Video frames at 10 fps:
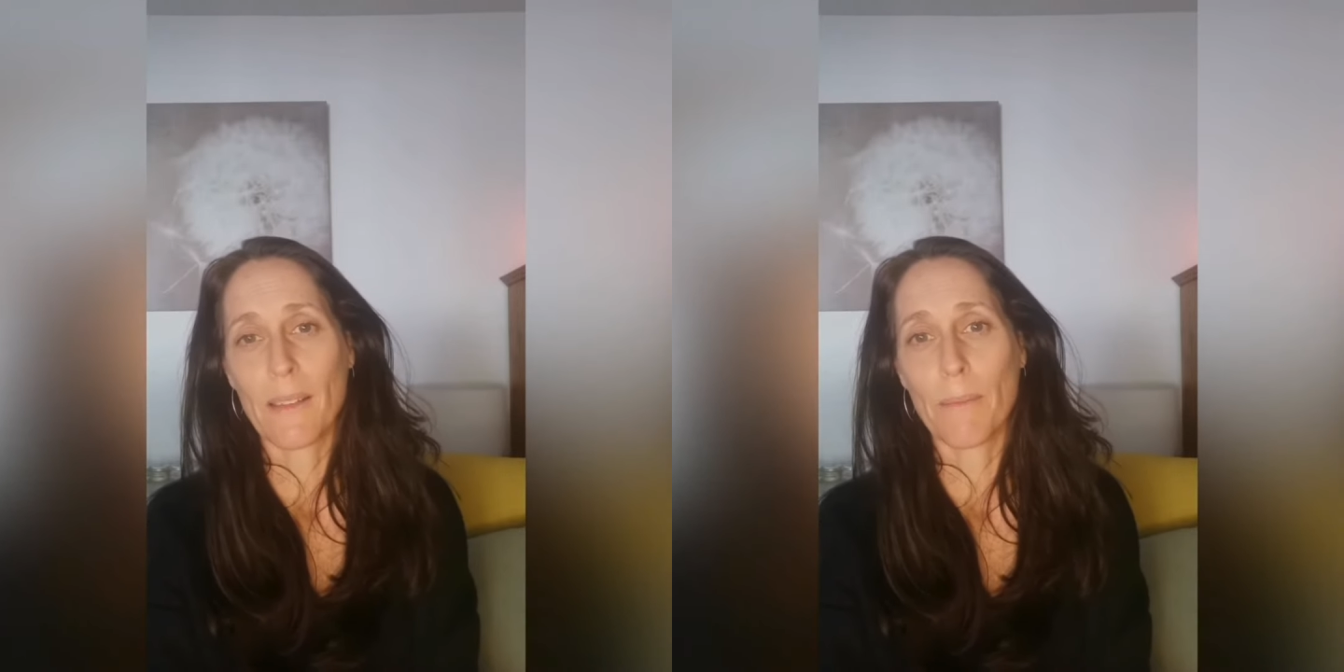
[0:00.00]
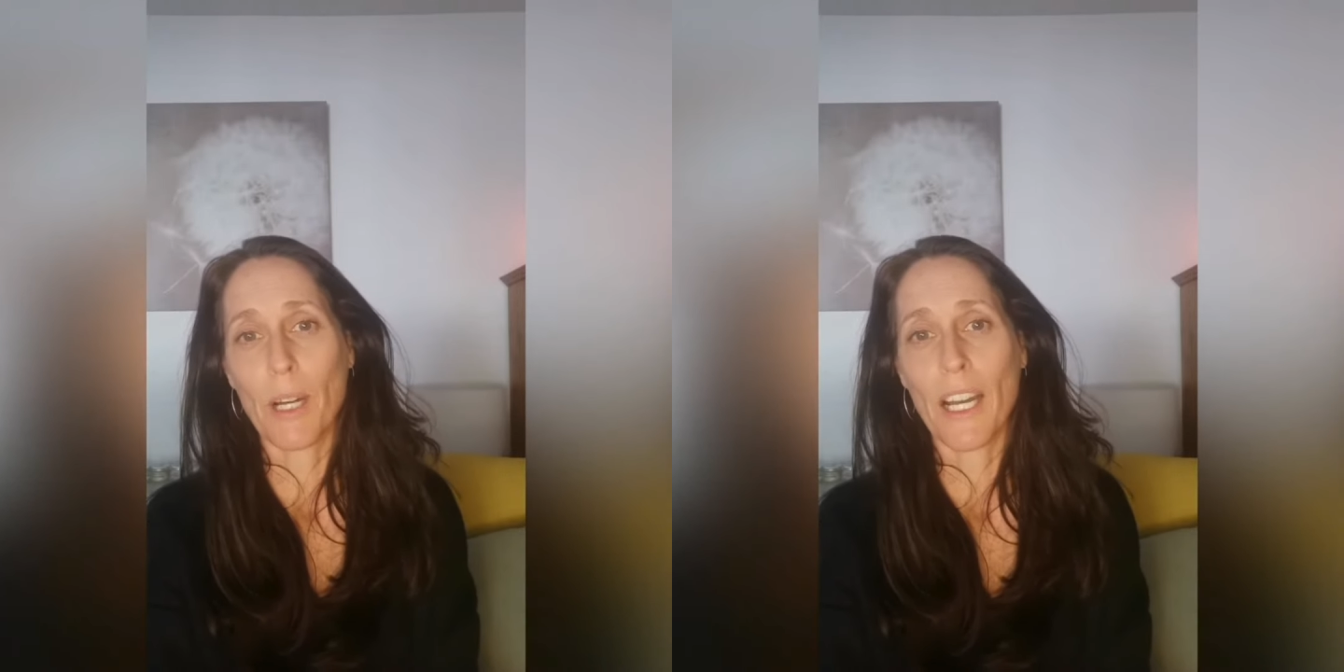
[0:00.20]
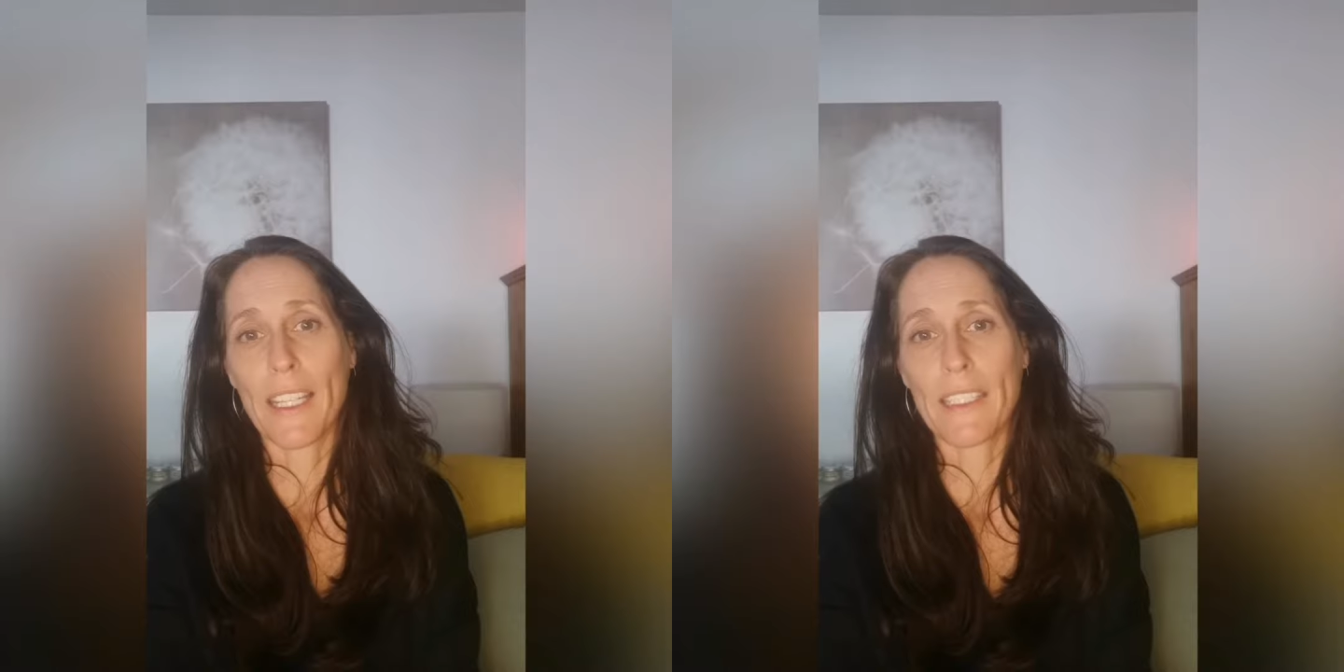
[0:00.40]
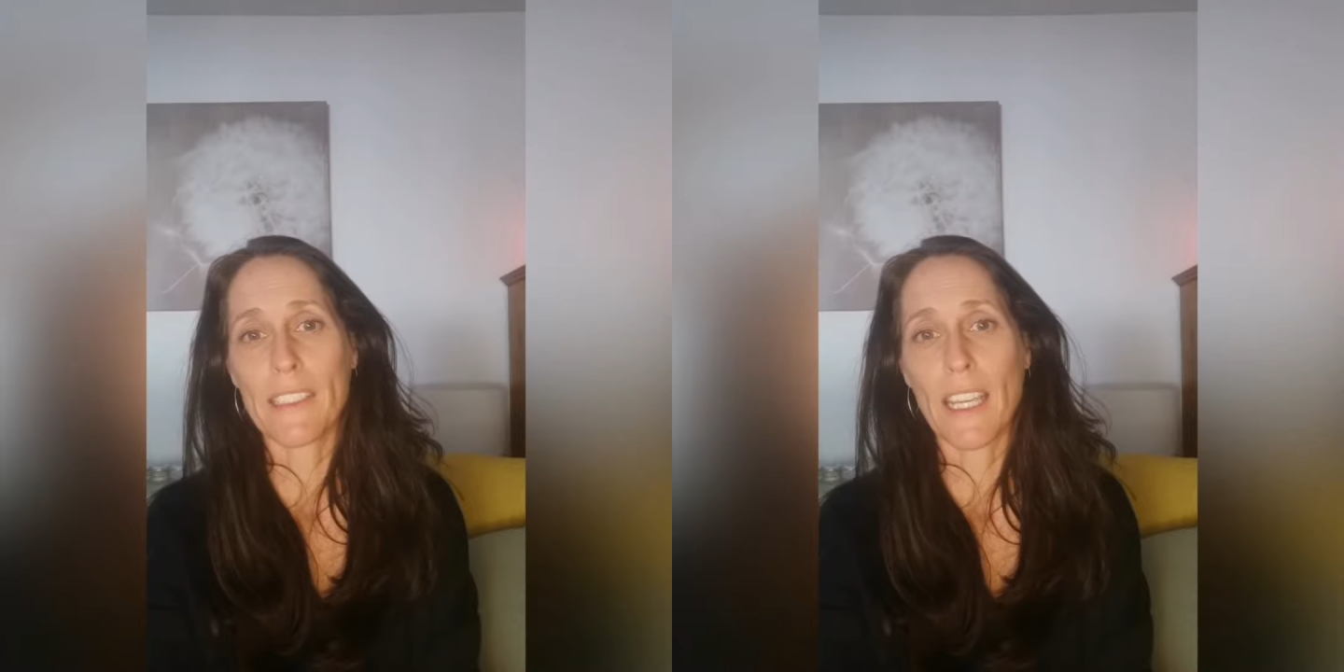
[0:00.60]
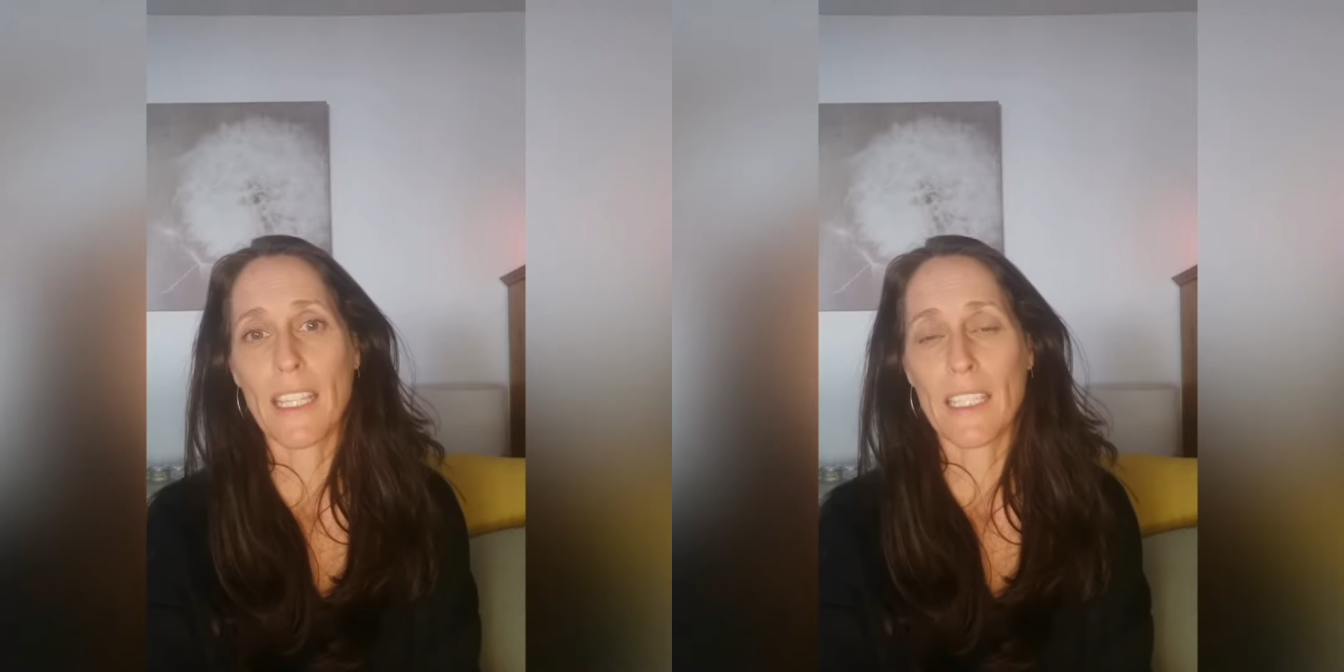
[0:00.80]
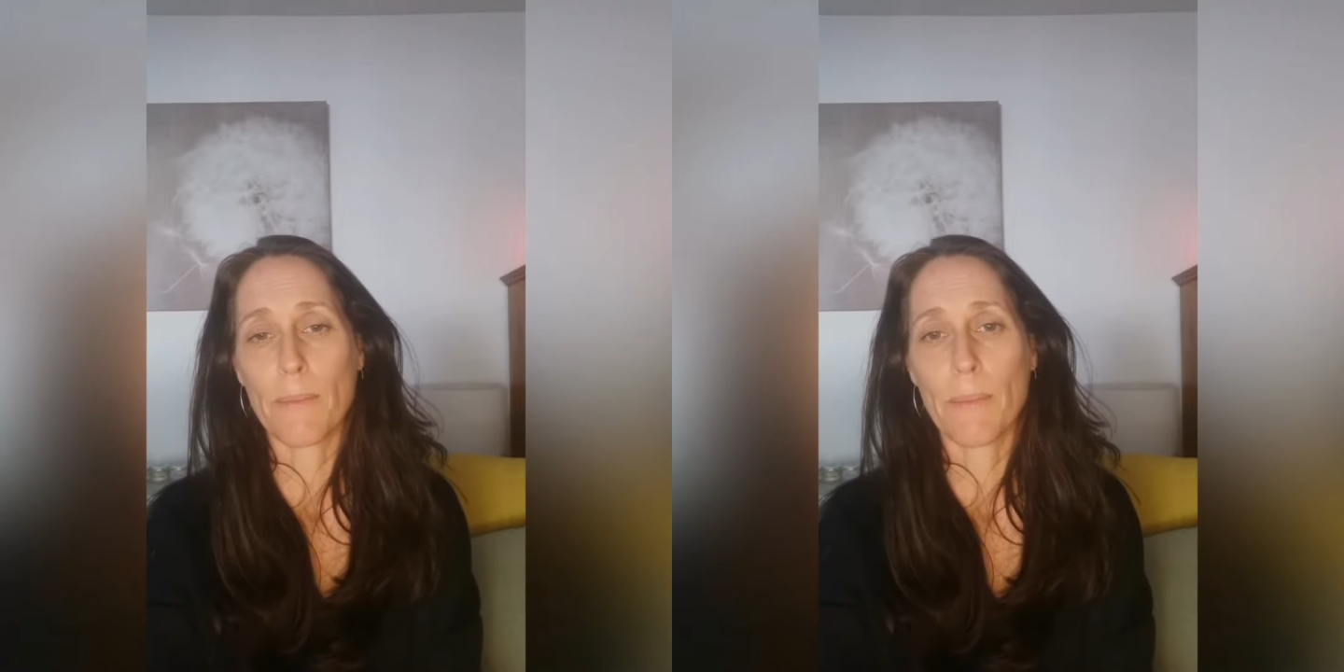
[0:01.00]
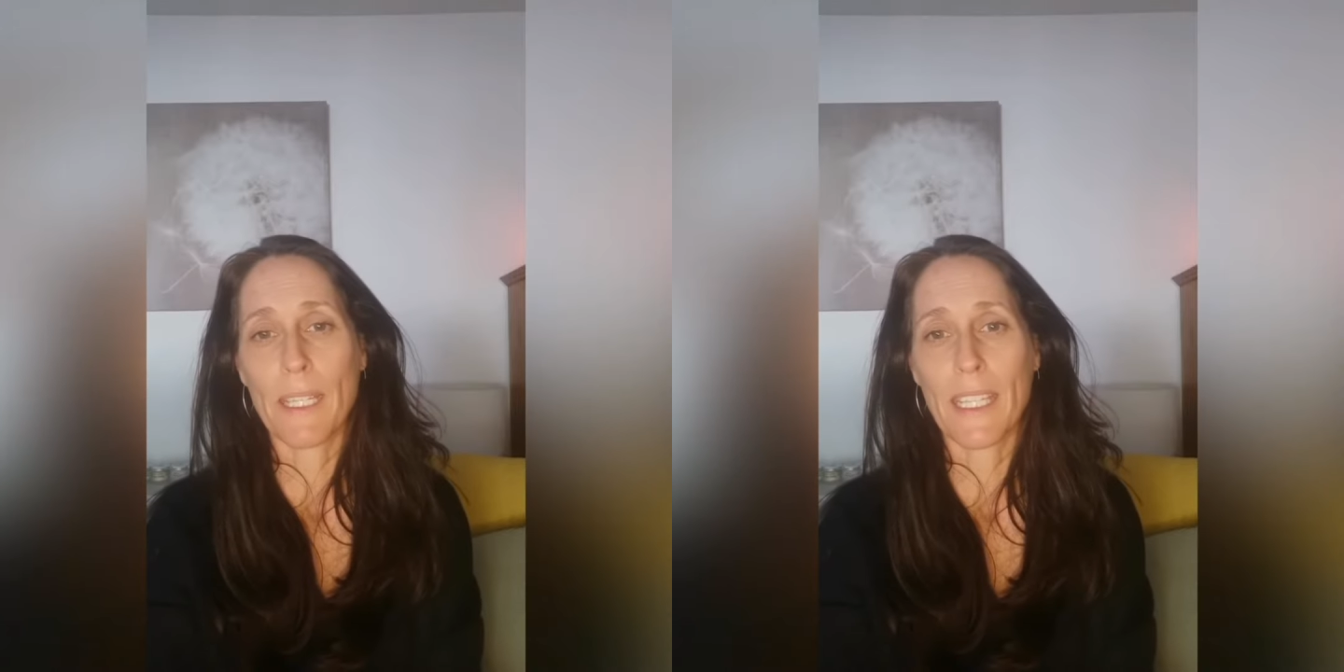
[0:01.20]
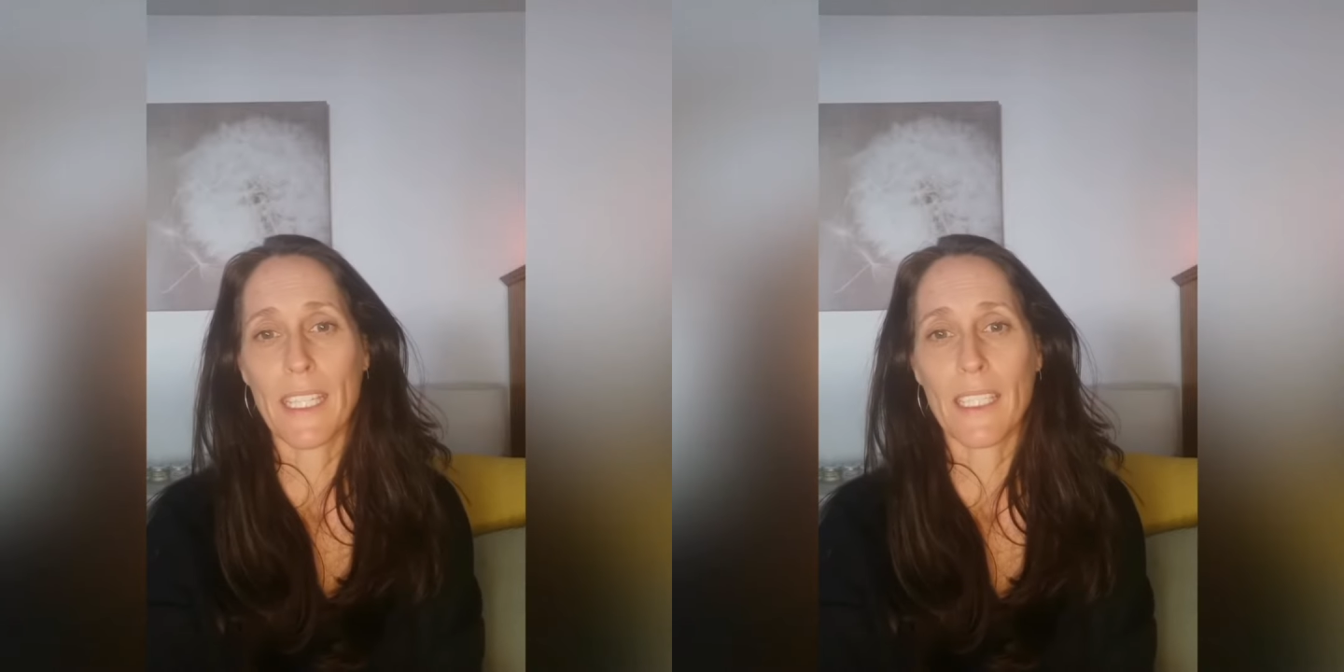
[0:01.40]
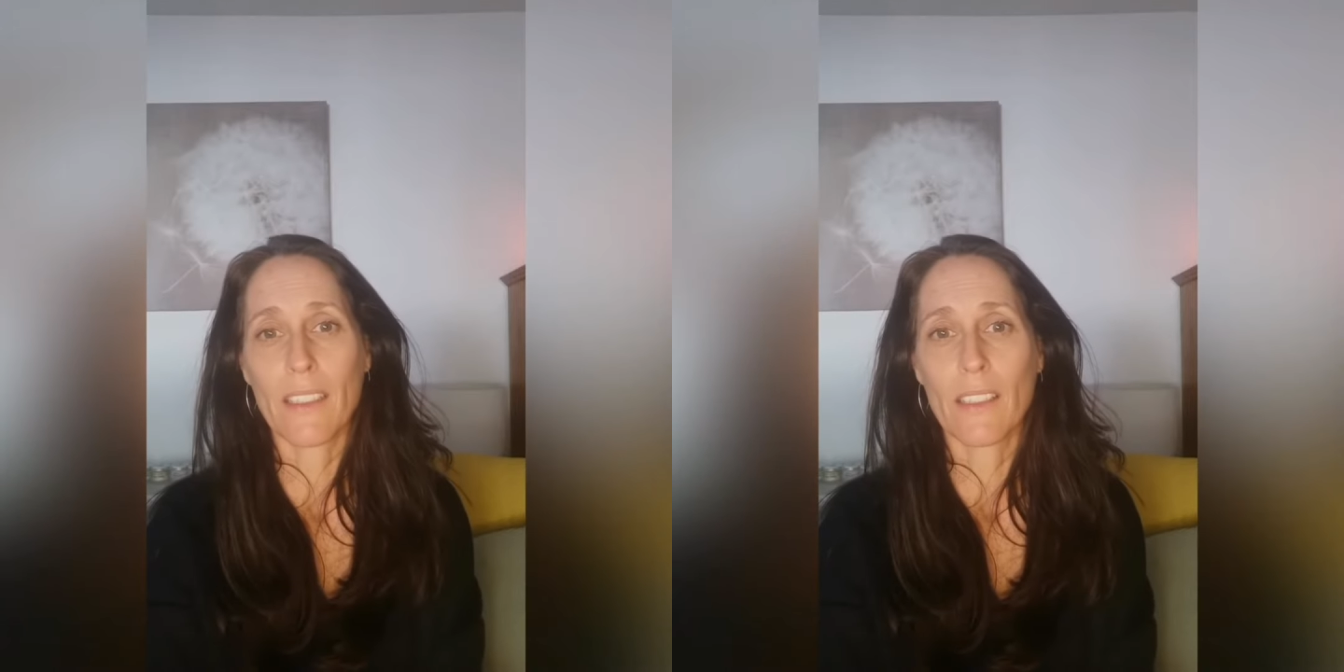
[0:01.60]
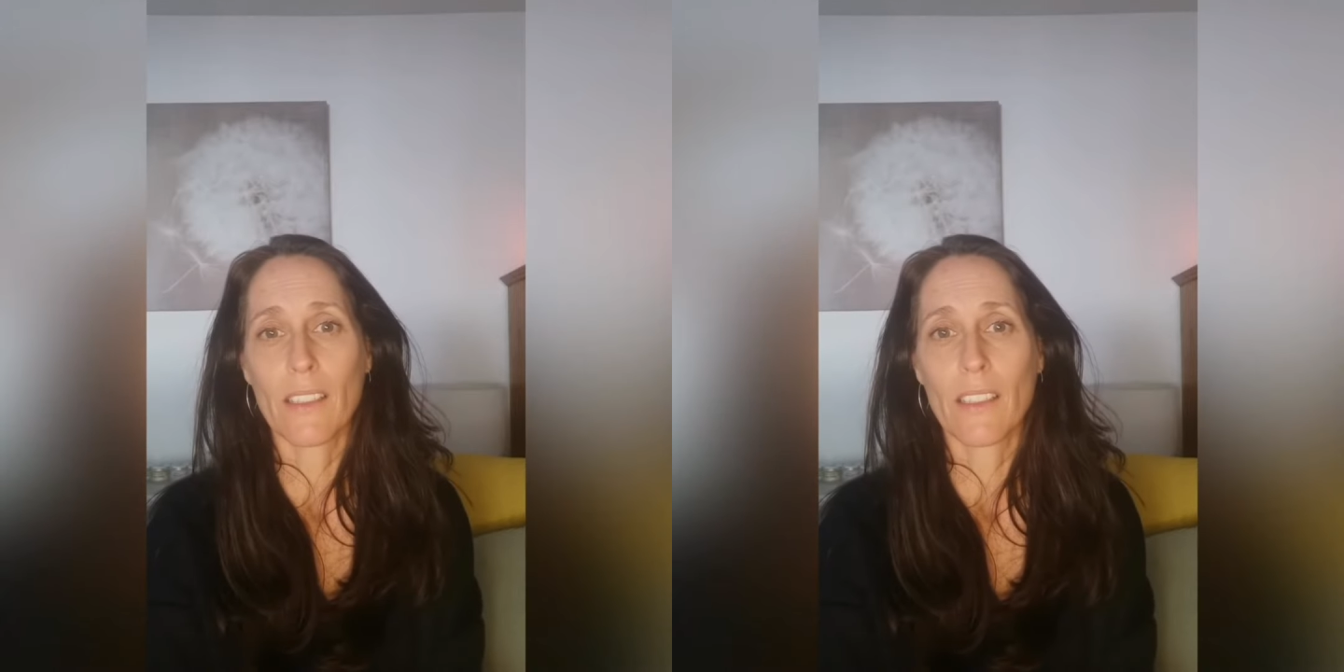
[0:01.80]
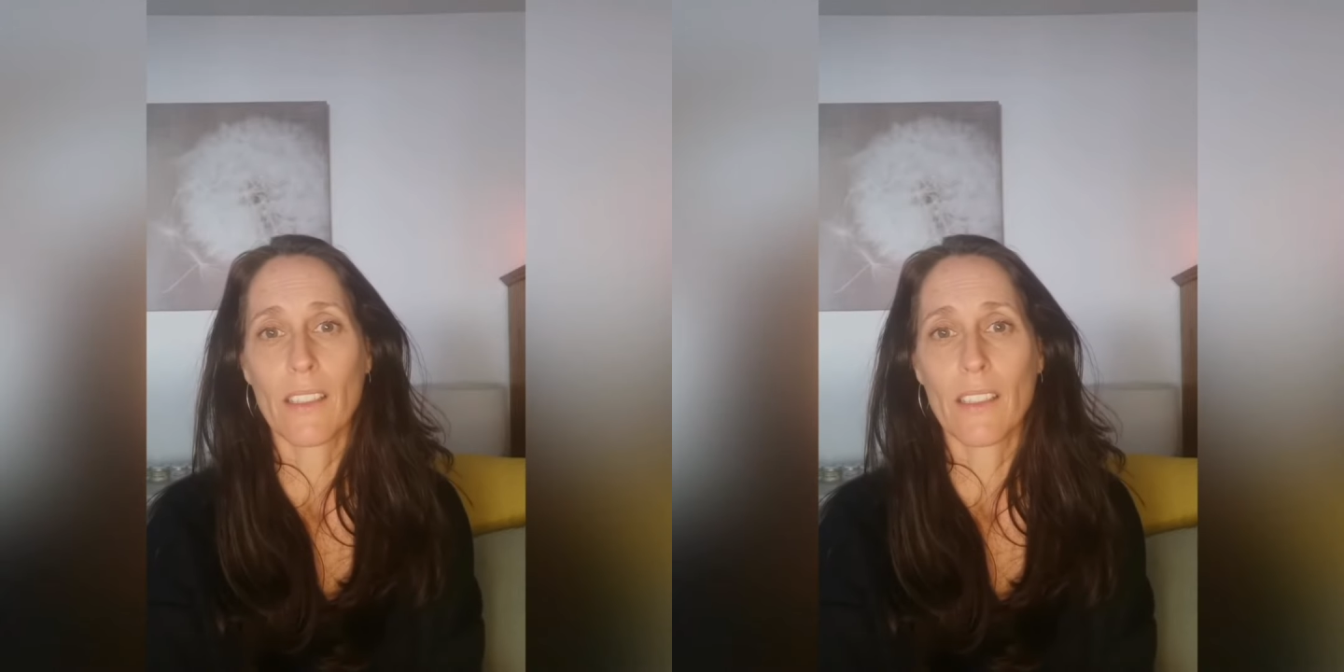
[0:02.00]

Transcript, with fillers: mind, and inner being.